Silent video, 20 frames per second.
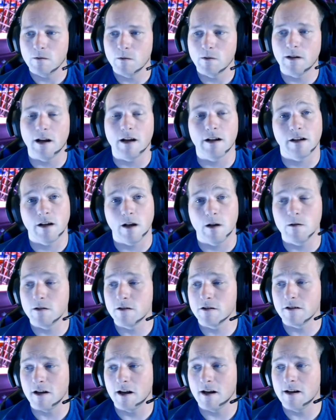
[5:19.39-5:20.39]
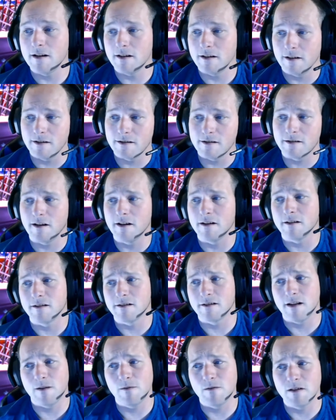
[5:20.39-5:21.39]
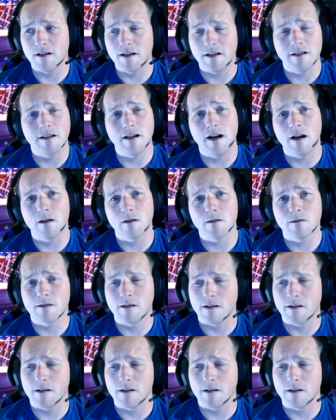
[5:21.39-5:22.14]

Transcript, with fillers: We got Ghost Giant. It's down to $17.